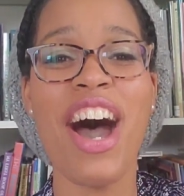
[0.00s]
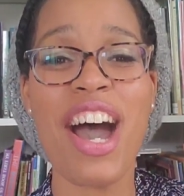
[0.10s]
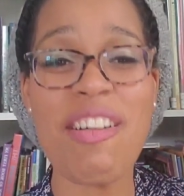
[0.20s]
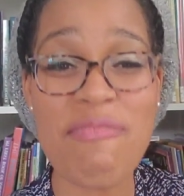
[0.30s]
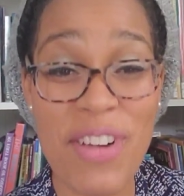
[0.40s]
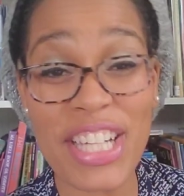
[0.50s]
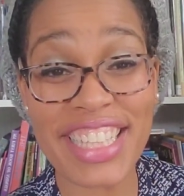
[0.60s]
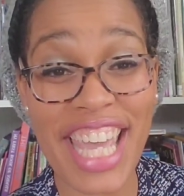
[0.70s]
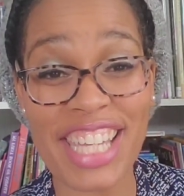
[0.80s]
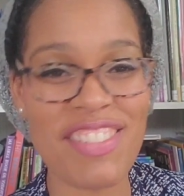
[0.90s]
of board
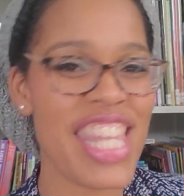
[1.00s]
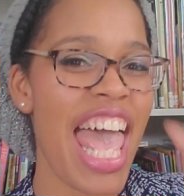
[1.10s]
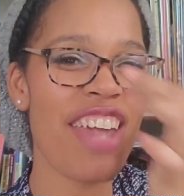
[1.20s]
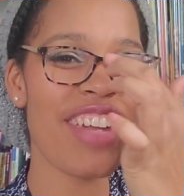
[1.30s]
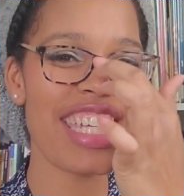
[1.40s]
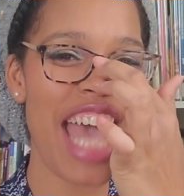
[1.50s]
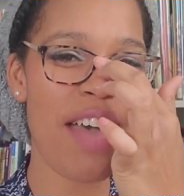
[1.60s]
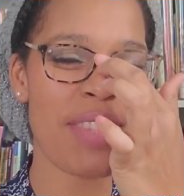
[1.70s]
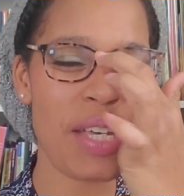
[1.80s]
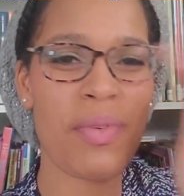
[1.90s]
games. Every
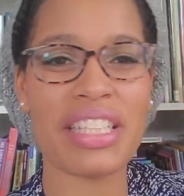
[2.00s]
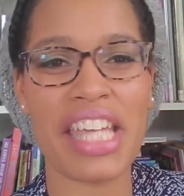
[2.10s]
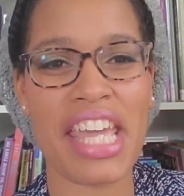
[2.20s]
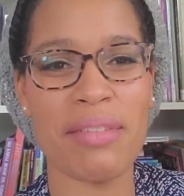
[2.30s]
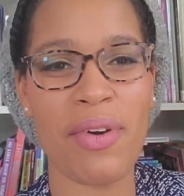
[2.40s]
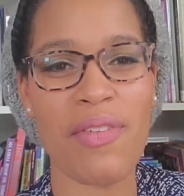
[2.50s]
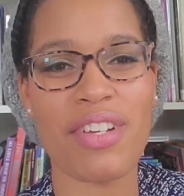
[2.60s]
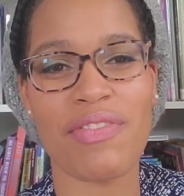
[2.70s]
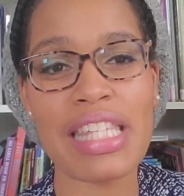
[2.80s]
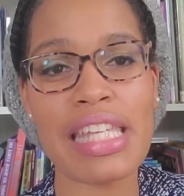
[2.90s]
time someone came over
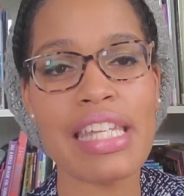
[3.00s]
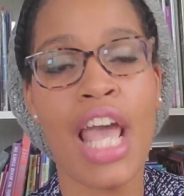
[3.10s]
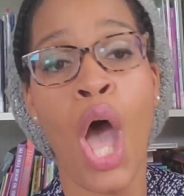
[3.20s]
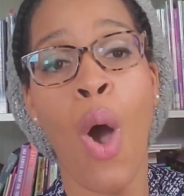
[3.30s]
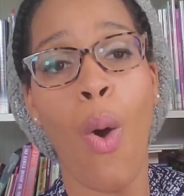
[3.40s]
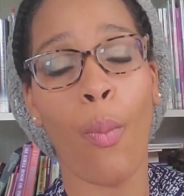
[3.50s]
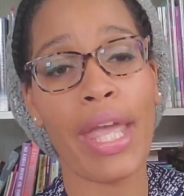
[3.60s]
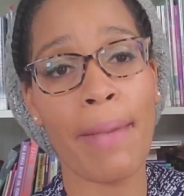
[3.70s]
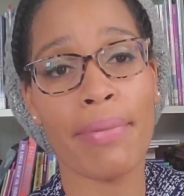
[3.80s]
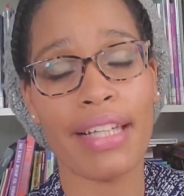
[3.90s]
to visit,
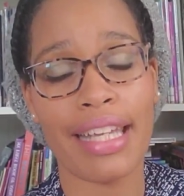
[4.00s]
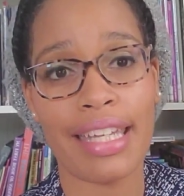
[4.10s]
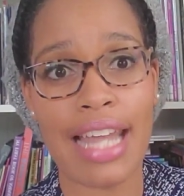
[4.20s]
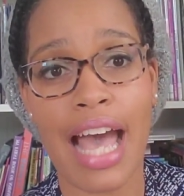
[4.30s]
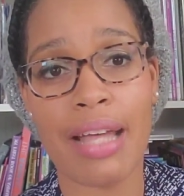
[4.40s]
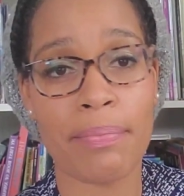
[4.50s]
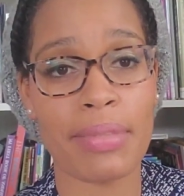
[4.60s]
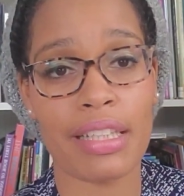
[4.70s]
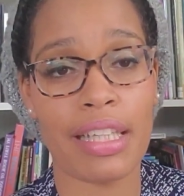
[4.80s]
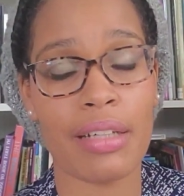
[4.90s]
we played not
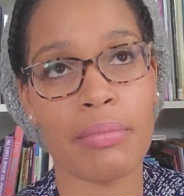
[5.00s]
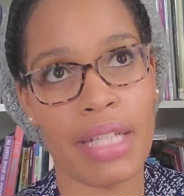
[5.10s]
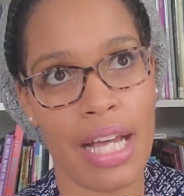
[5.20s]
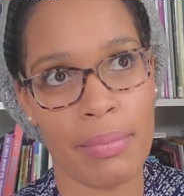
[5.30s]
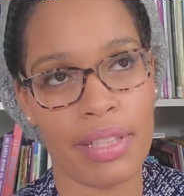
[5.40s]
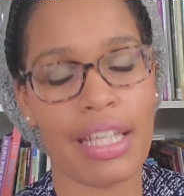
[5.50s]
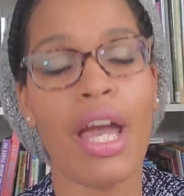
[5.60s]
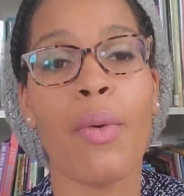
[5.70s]
Monopoly.